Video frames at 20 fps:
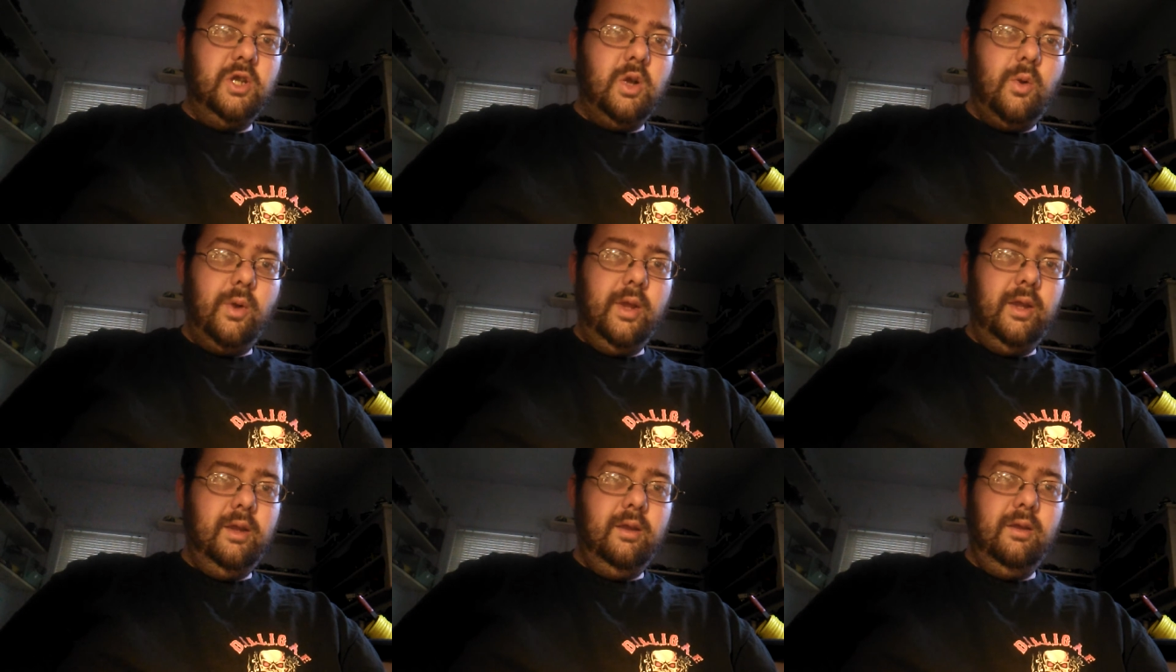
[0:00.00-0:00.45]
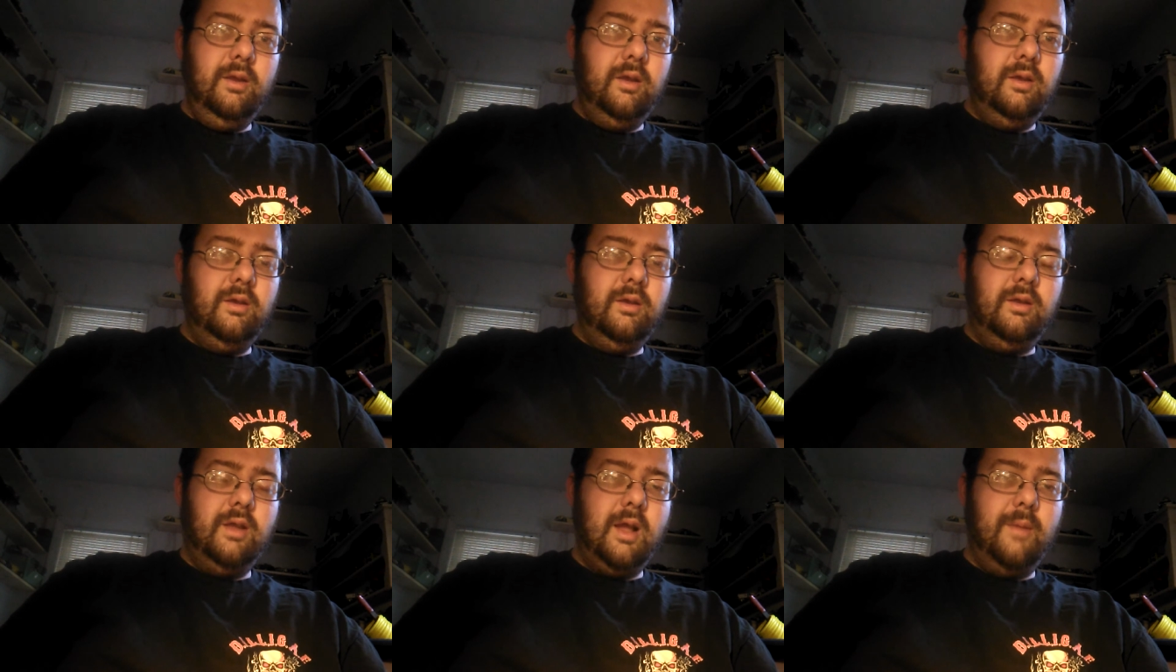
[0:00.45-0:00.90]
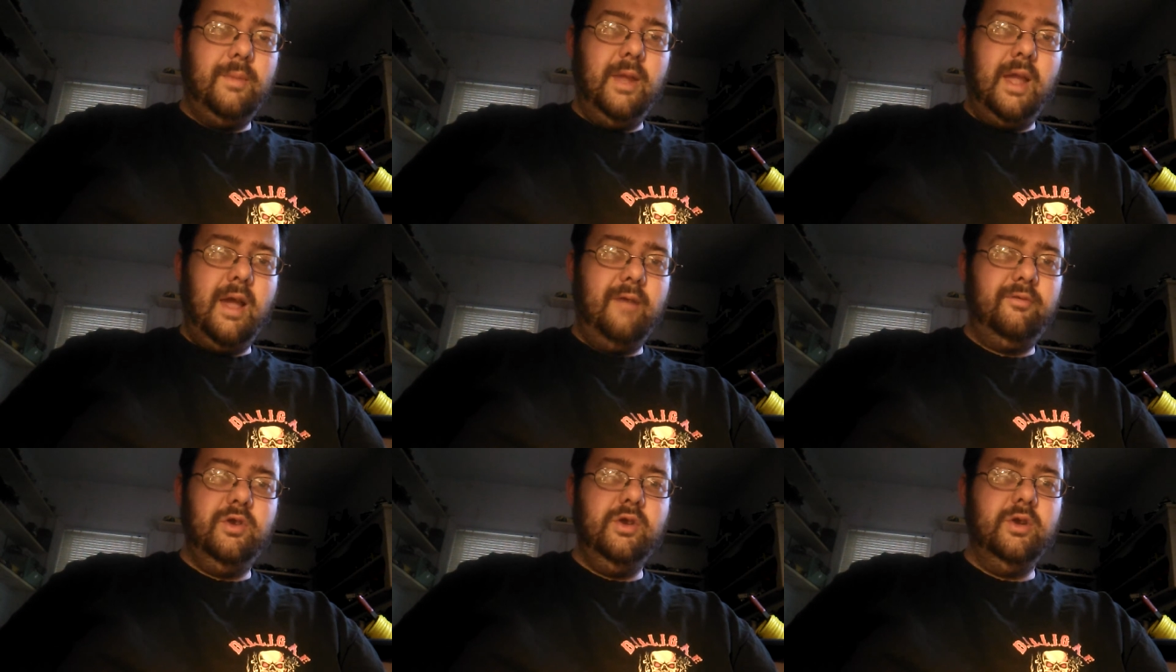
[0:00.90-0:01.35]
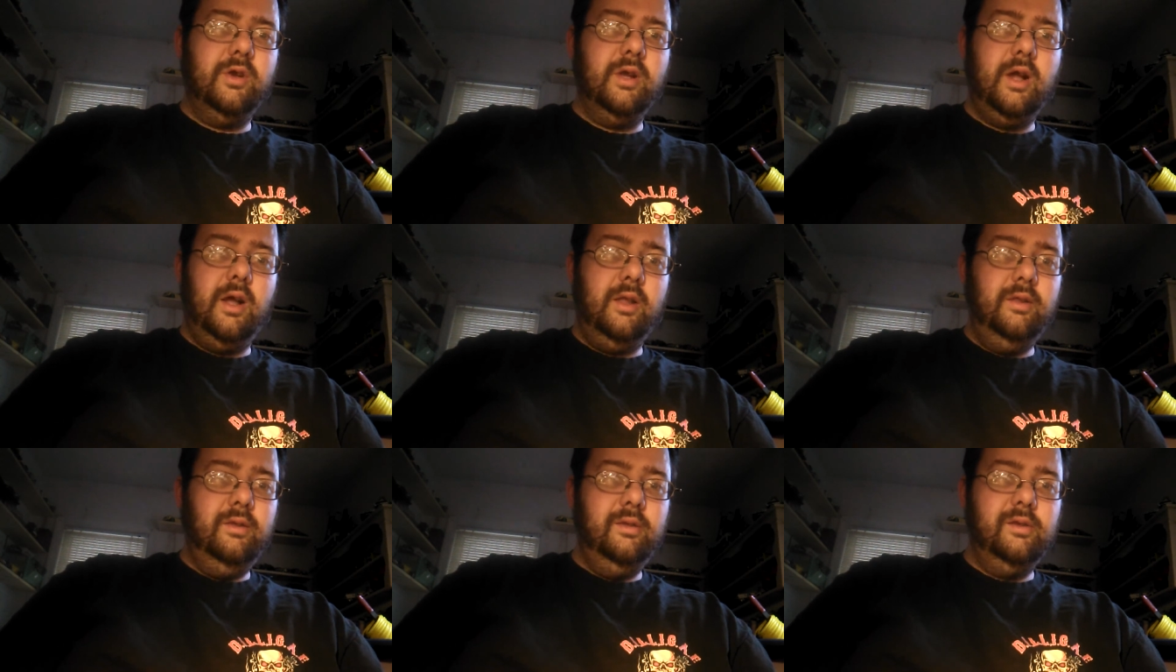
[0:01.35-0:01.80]
going and coming after your
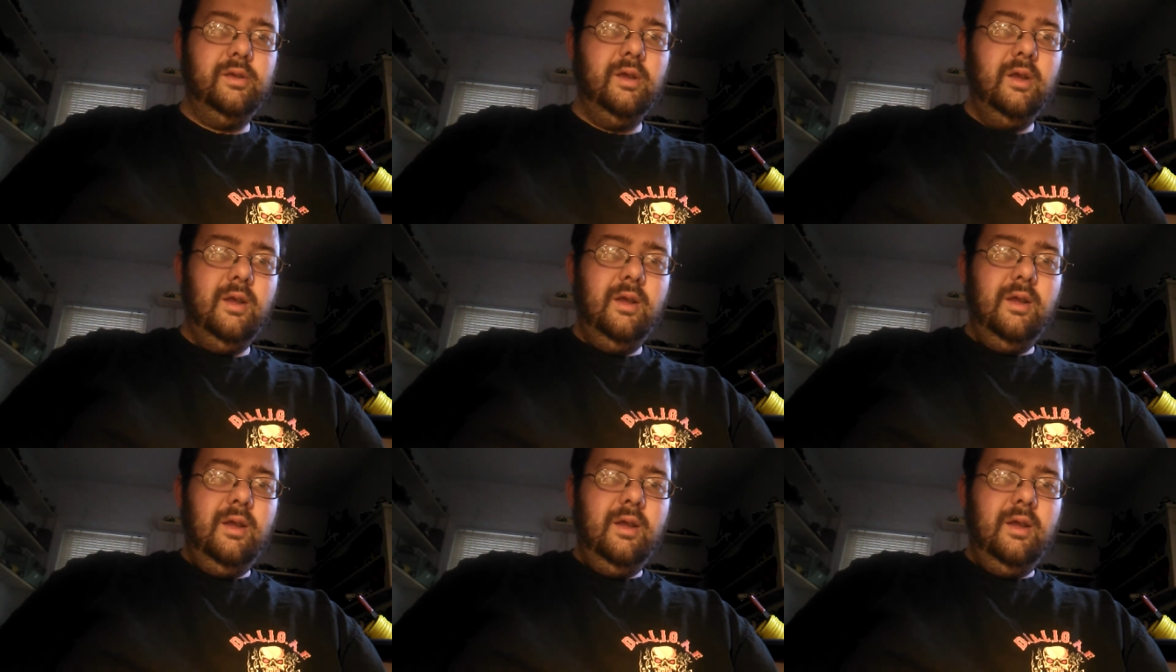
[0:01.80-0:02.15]
guns.